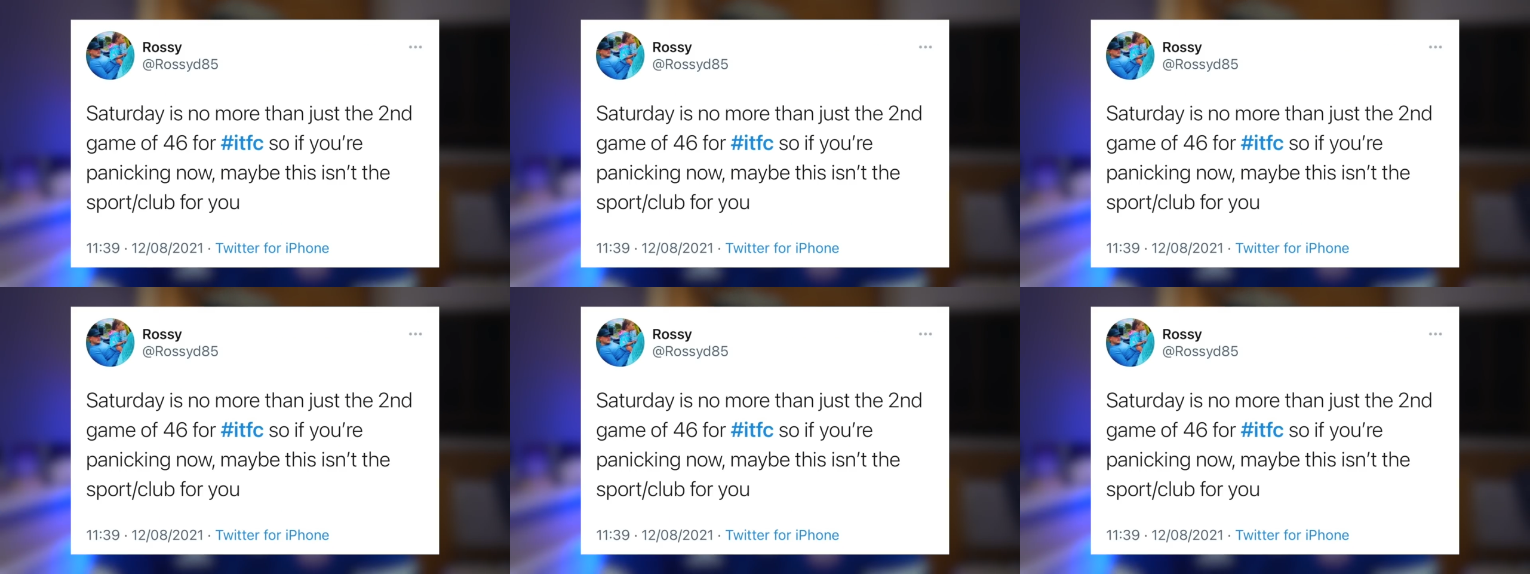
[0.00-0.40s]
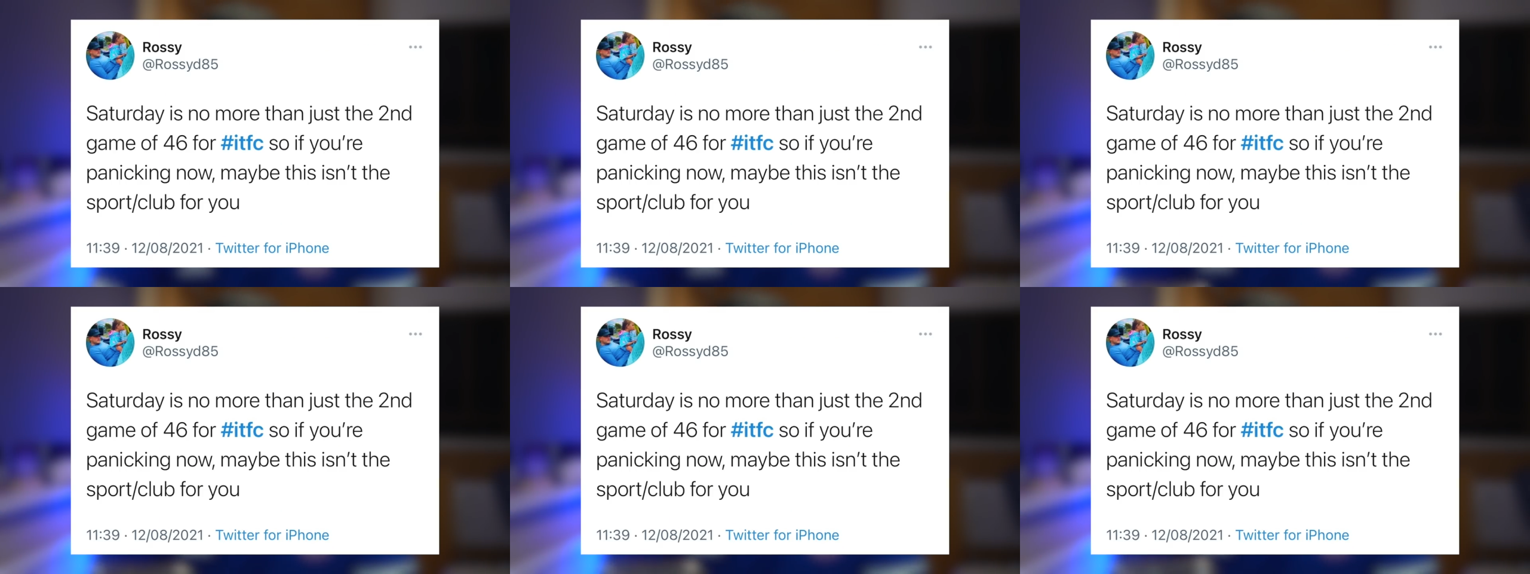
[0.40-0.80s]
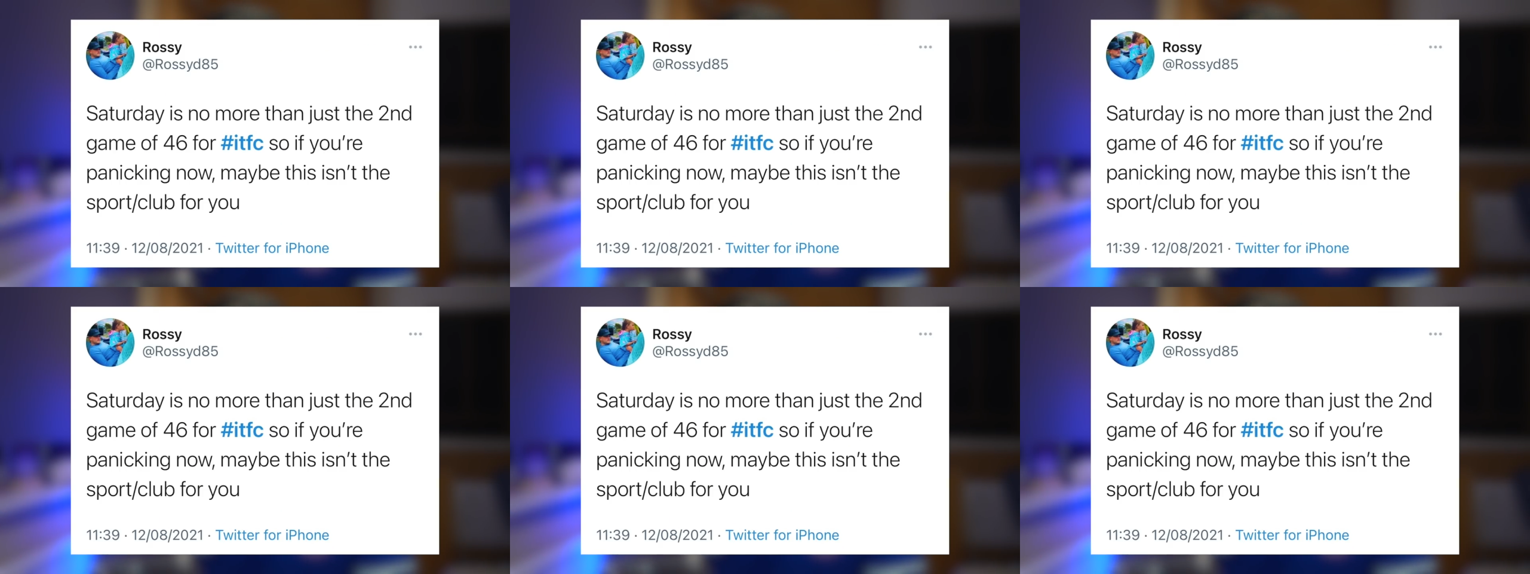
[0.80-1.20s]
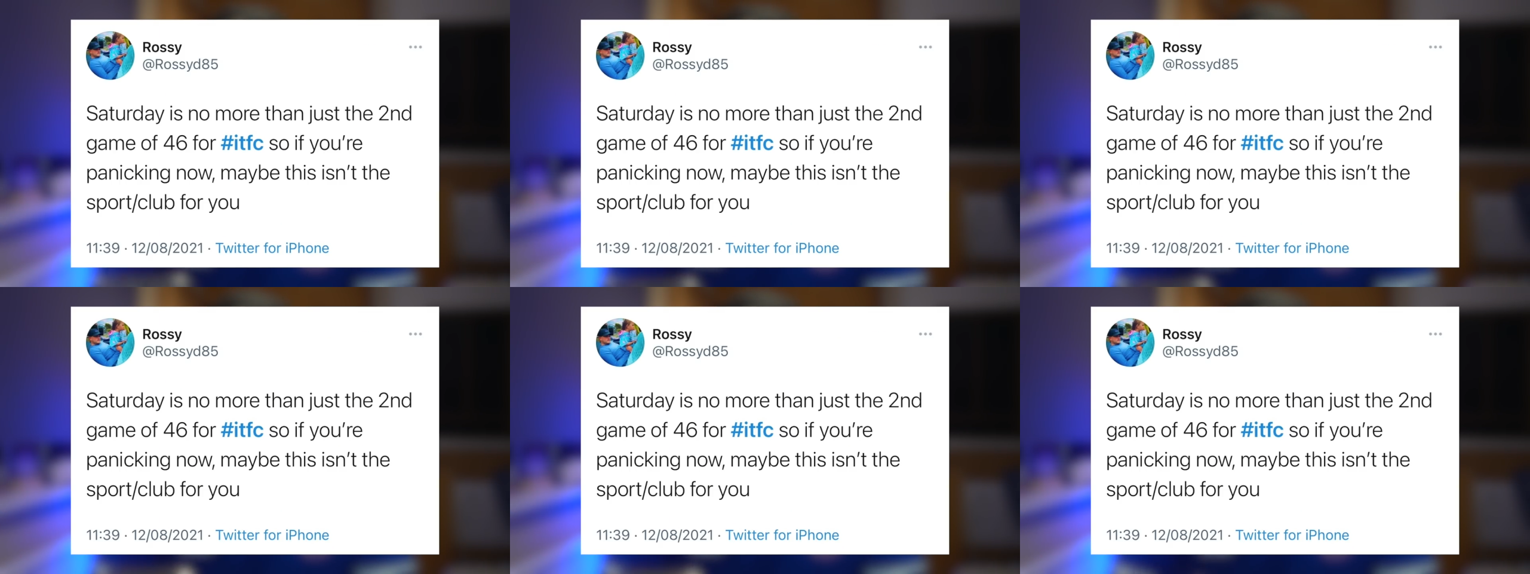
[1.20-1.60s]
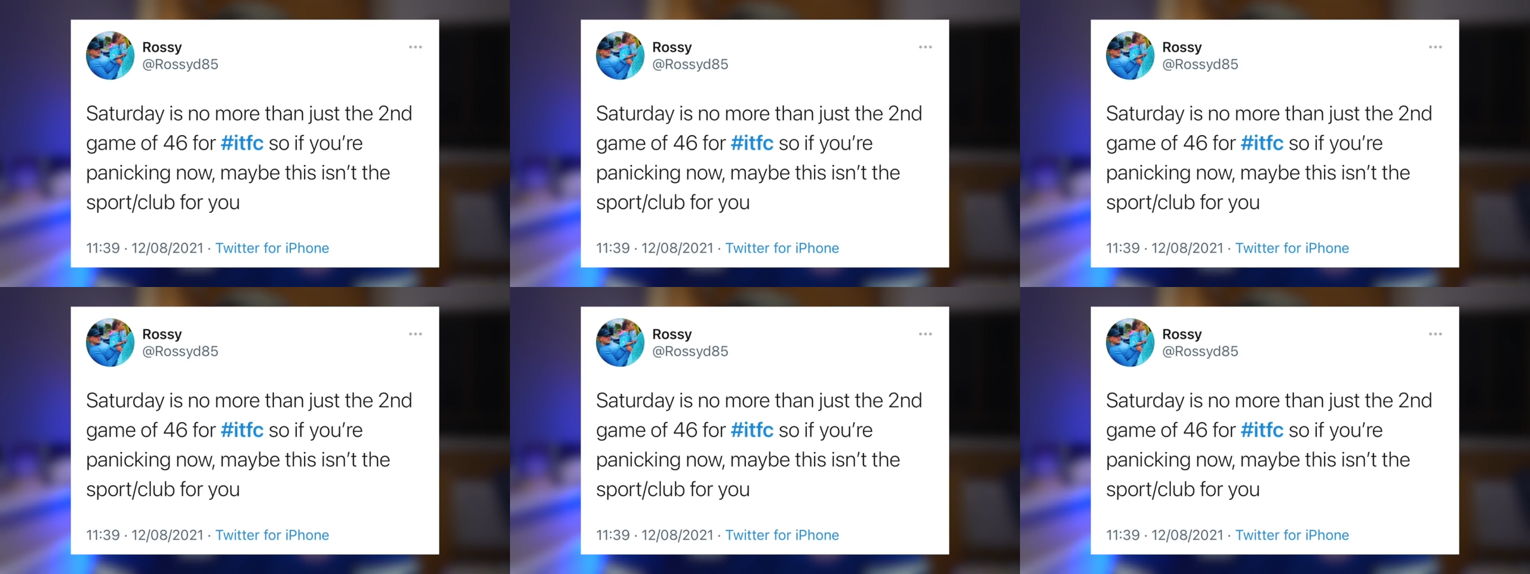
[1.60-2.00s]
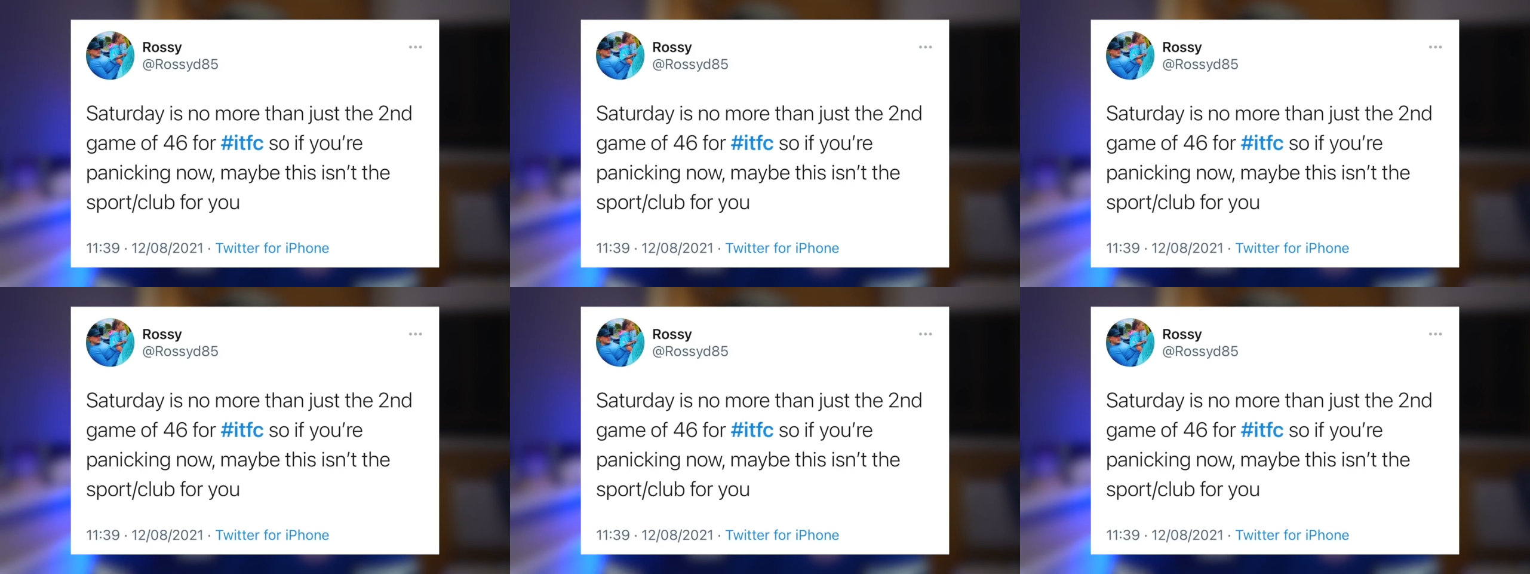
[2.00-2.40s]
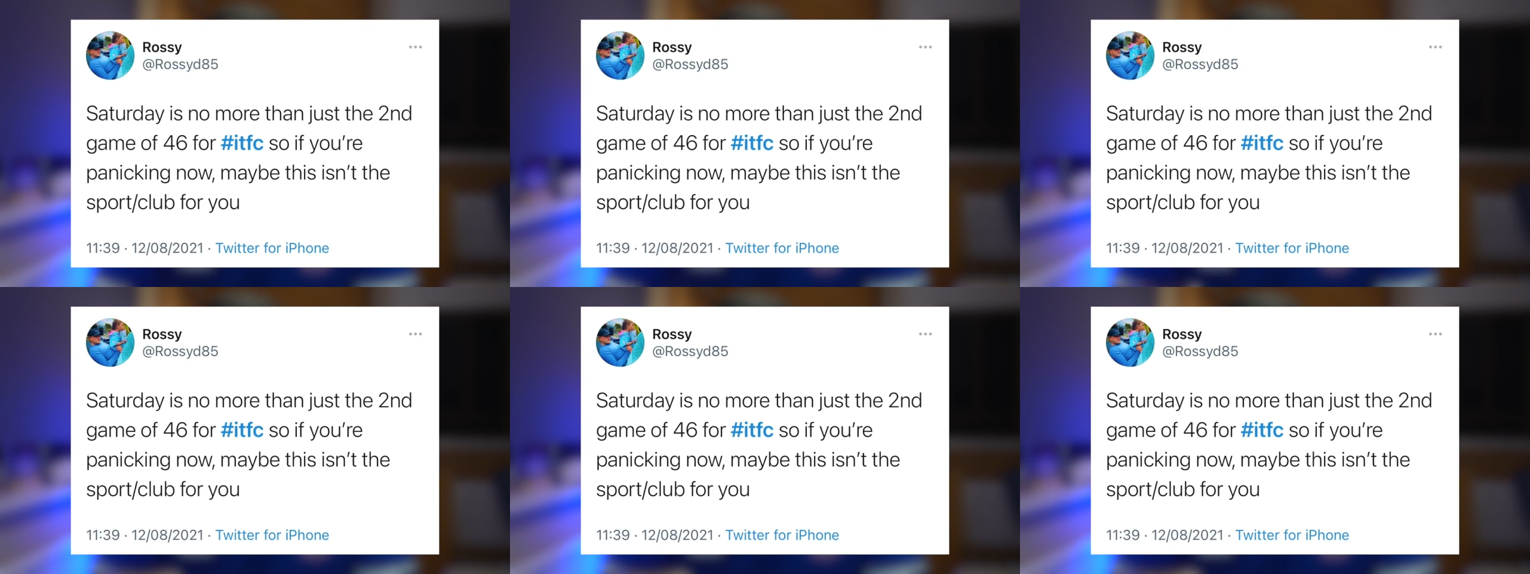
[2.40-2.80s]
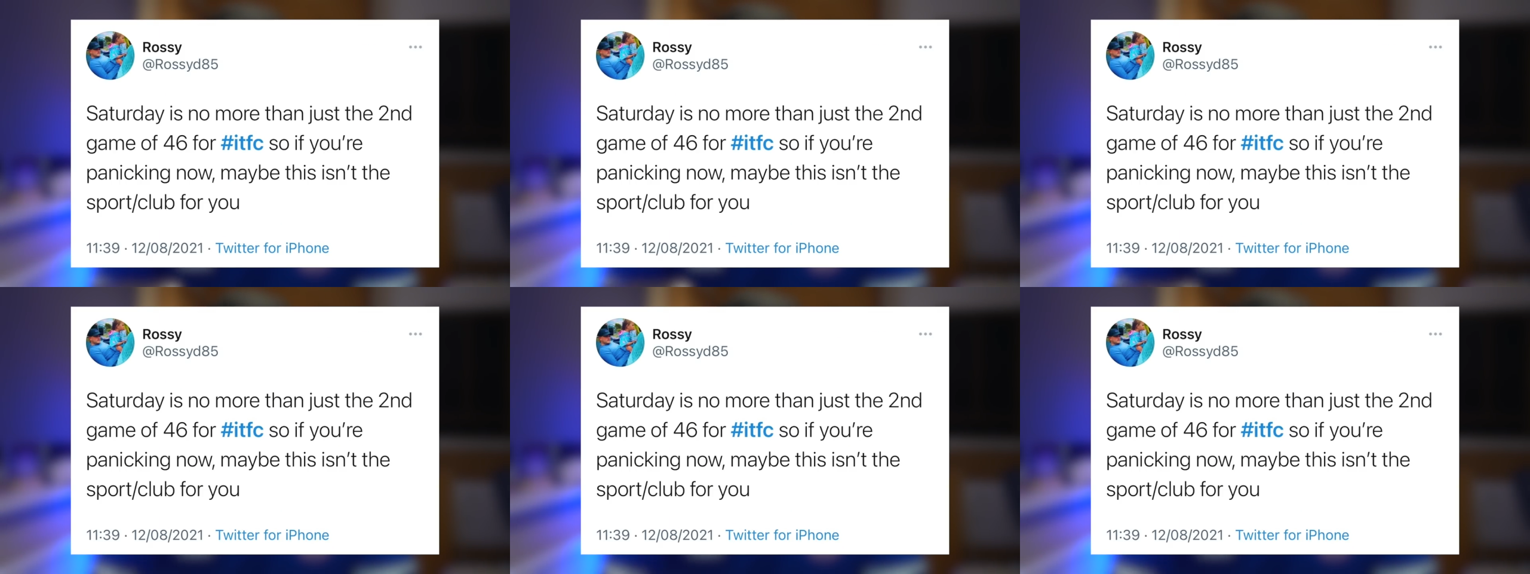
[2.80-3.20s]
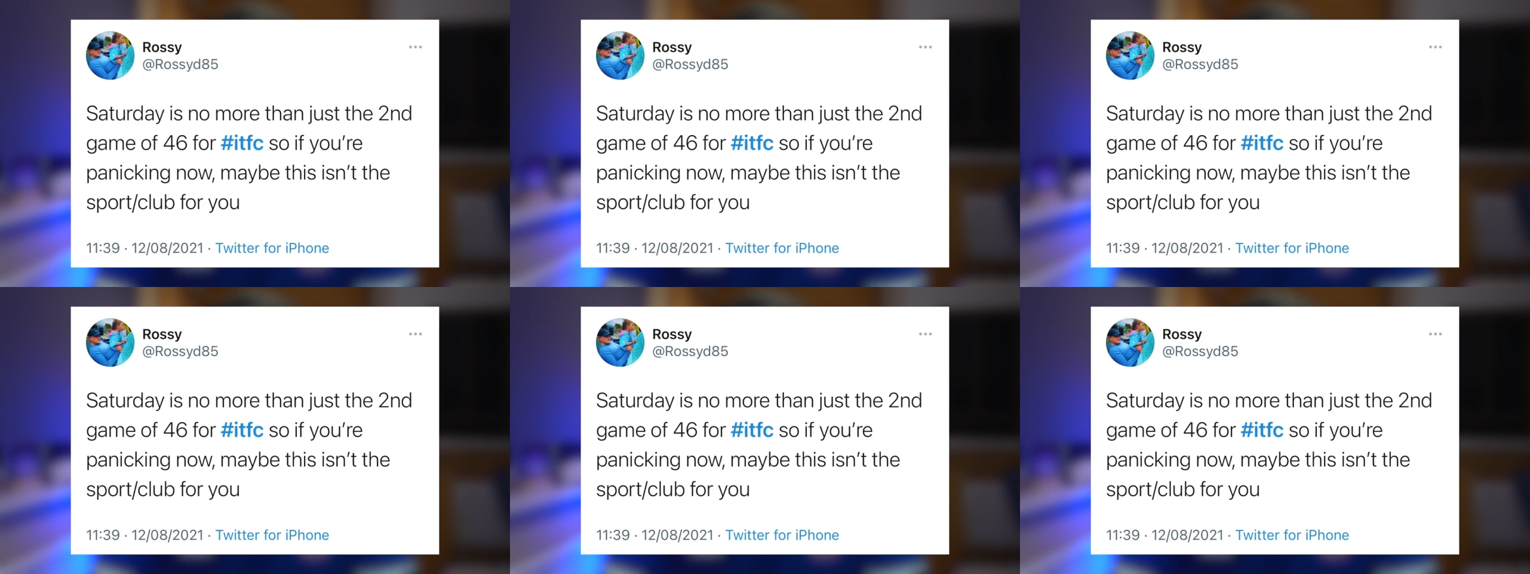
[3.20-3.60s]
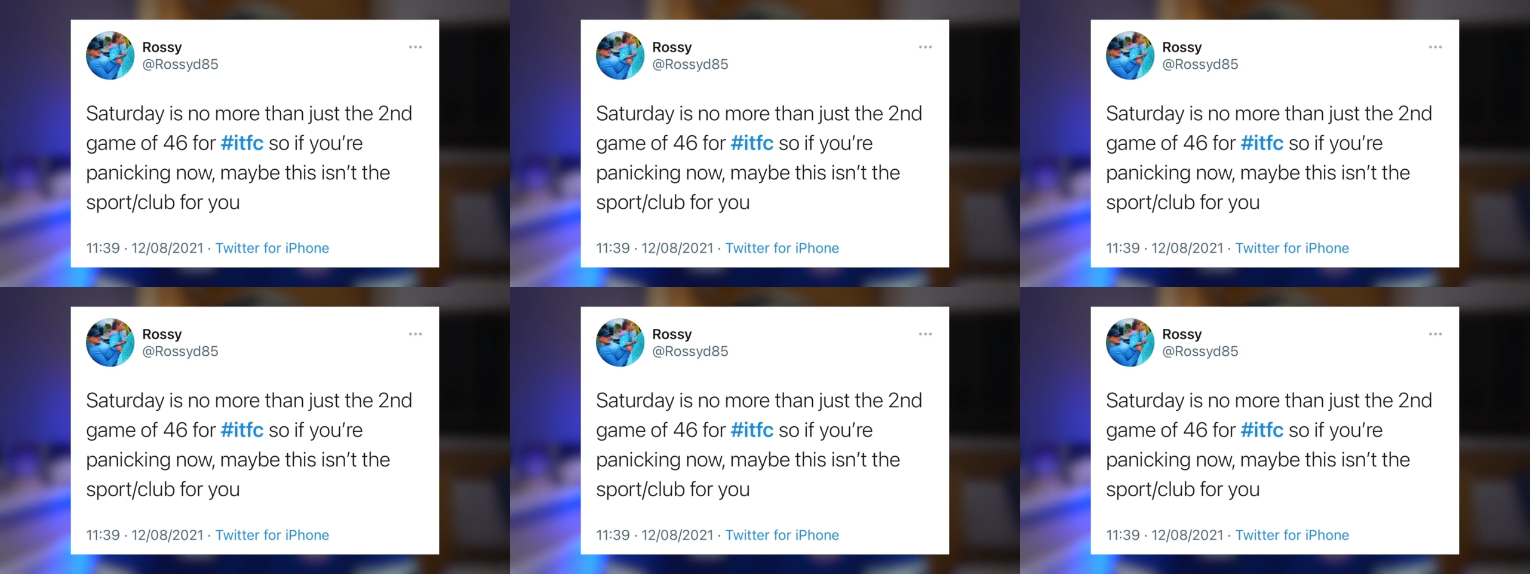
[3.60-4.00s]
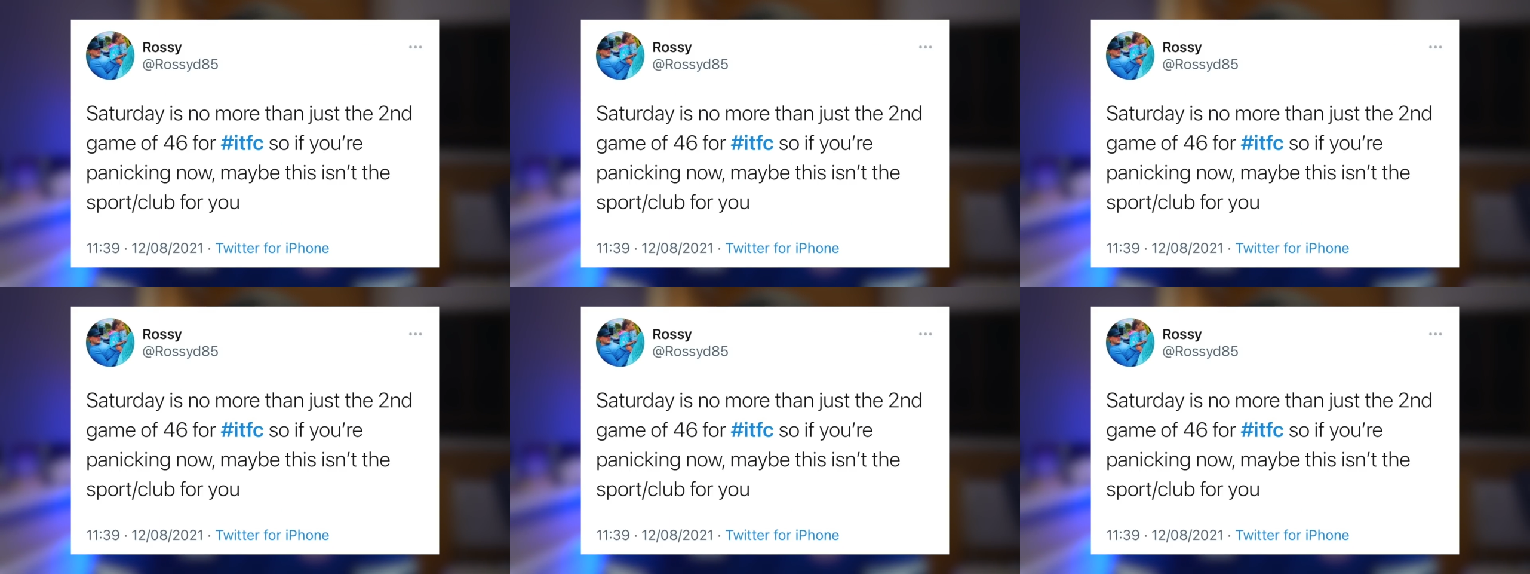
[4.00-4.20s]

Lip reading: No face is visible, so there are no lips to read.